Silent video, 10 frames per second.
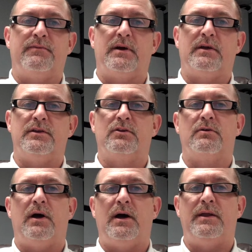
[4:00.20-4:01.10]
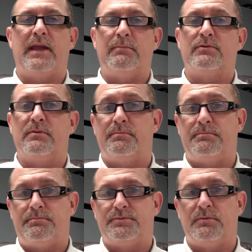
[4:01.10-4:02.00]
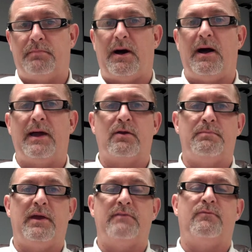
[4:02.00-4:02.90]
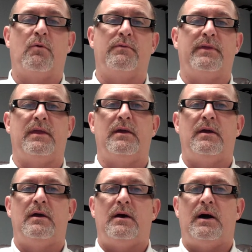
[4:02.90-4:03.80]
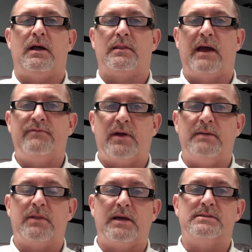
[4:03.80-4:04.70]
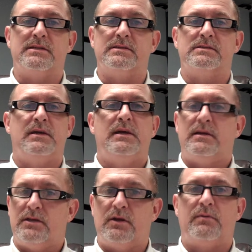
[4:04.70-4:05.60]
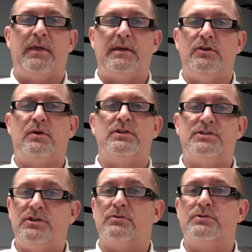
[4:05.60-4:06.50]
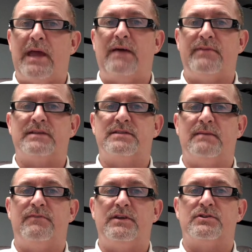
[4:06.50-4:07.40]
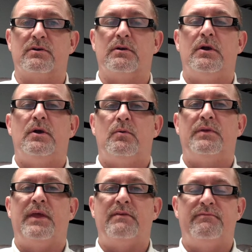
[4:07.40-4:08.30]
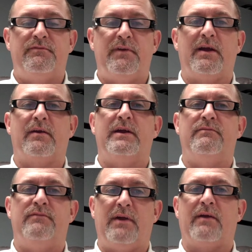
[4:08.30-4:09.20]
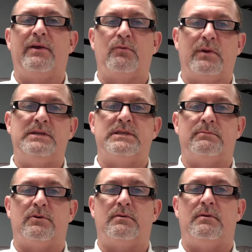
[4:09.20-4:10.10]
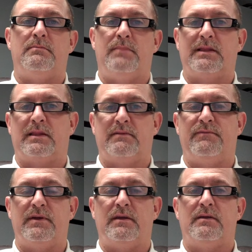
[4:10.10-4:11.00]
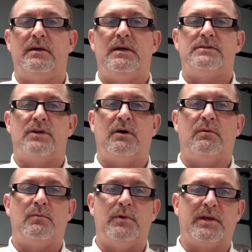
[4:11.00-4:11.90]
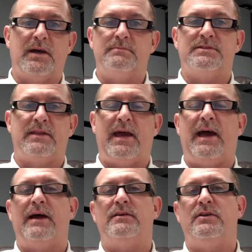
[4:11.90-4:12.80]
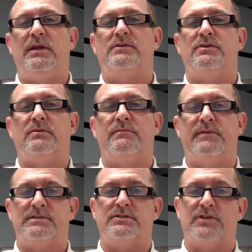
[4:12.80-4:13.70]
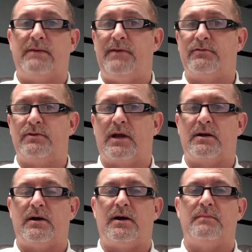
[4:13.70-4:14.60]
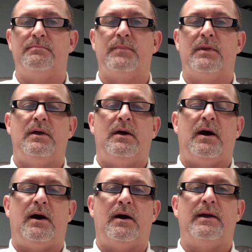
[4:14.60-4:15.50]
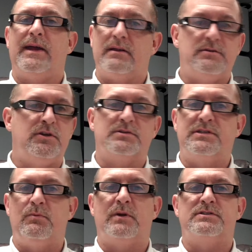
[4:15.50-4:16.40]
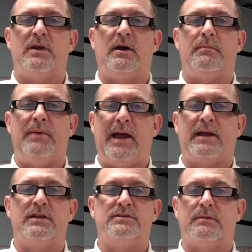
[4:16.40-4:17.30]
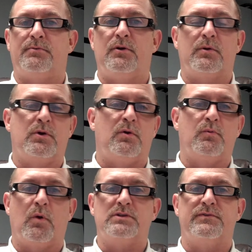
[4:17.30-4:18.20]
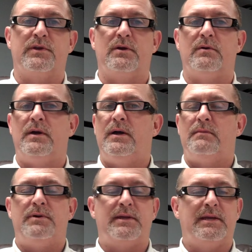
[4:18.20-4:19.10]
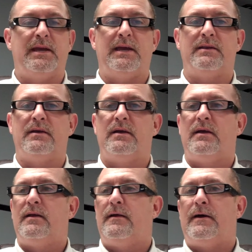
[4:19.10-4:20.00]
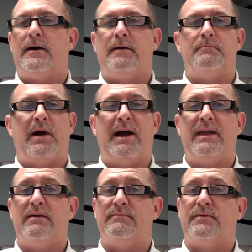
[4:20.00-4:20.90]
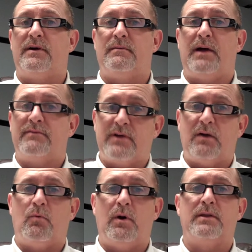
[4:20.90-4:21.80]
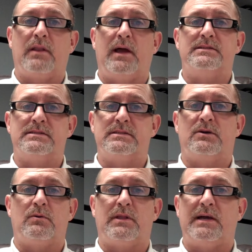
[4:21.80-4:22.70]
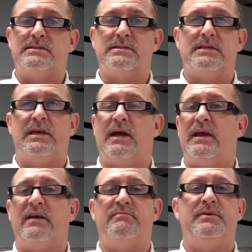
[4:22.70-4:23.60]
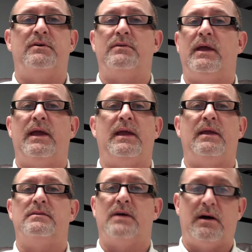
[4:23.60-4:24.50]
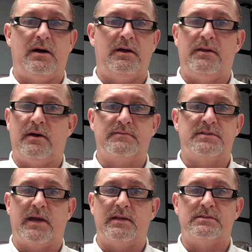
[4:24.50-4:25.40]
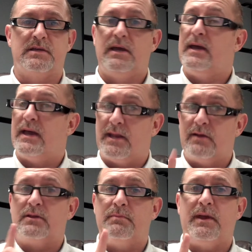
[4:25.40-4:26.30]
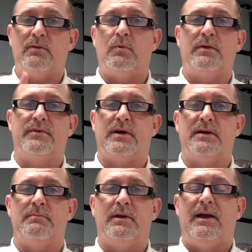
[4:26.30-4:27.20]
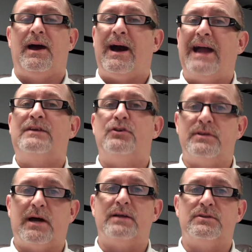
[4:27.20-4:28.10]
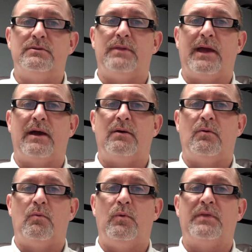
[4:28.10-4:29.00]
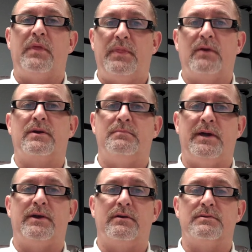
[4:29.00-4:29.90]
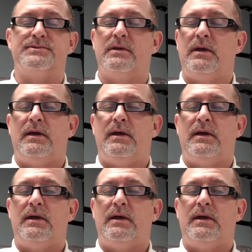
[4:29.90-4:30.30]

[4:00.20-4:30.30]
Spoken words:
you're unable to buy or pay for the lifetime license, that you can still have that same feature with a very, very reasonable monthly fee. So when it comes to that, you need to visit shopfactory.com and see which package, the Pro or Gold, works for you. But again, I've got one license, the Gold license, and I have built a ton of sites, and I only paid one time. I could not do that with their competitors.